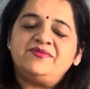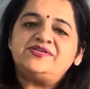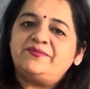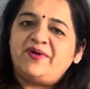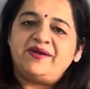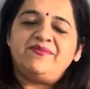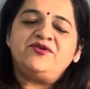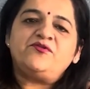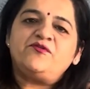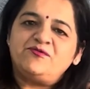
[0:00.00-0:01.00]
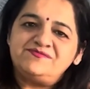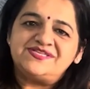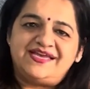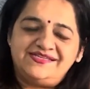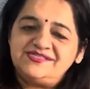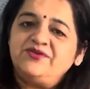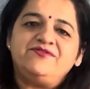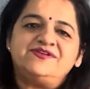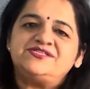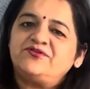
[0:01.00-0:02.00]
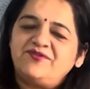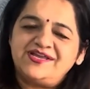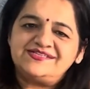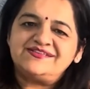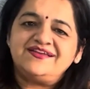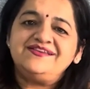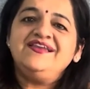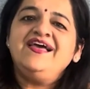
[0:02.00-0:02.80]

Department of Home Science, University of Rajasthan.